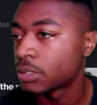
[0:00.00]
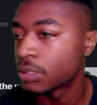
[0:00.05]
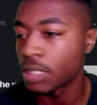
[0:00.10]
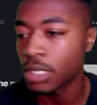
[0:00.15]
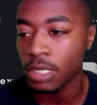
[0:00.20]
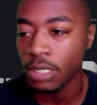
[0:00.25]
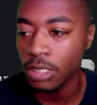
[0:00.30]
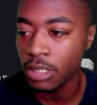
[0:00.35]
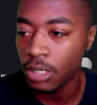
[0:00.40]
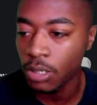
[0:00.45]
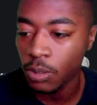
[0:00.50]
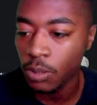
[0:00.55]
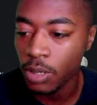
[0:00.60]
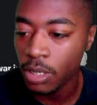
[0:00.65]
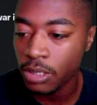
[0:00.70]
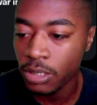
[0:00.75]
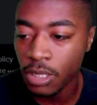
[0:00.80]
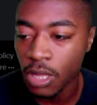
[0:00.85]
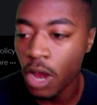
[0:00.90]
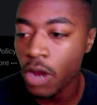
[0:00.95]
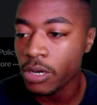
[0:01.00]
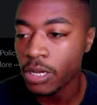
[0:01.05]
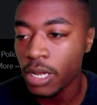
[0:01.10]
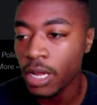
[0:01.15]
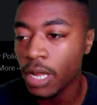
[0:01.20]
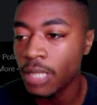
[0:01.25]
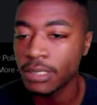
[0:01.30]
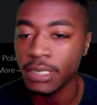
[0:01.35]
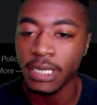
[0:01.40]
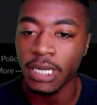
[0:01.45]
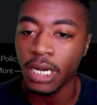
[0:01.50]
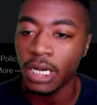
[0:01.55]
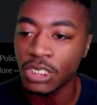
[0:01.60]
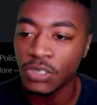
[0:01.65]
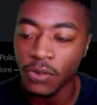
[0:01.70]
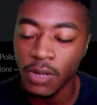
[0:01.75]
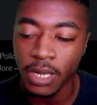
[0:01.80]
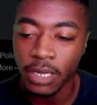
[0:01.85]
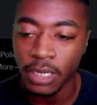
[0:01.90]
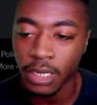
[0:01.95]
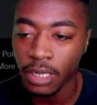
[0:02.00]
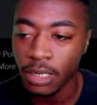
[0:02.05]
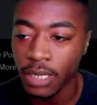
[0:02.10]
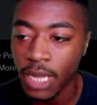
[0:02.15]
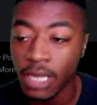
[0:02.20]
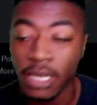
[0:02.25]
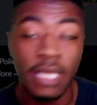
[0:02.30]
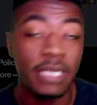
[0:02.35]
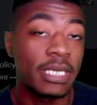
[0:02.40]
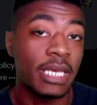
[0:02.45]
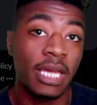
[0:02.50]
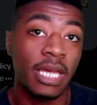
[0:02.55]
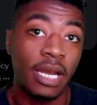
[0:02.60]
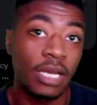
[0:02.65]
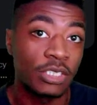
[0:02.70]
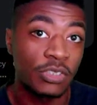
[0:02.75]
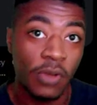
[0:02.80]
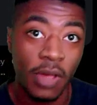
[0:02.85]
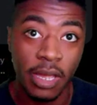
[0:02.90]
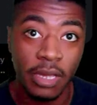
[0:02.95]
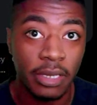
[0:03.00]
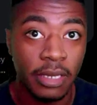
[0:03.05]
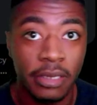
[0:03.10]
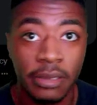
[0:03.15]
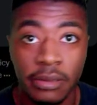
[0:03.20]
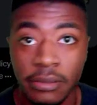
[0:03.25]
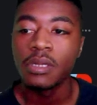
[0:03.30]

Like, you know, the Archons, I gotta try and get. At least I gotta try and get.